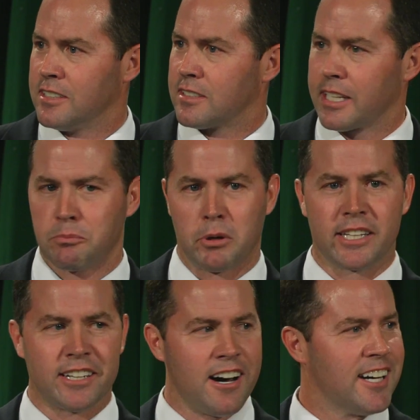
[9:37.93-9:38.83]
It's like,
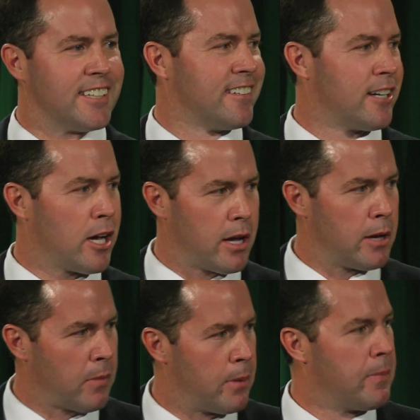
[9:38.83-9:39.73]
bring it on.
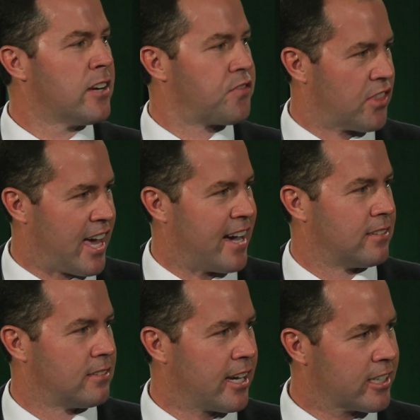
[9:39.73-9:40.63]
I'm made for
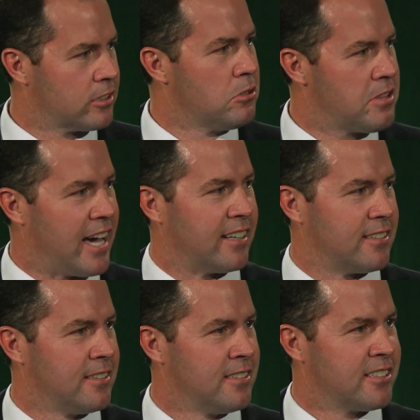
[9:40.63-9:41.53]
that. I can do that.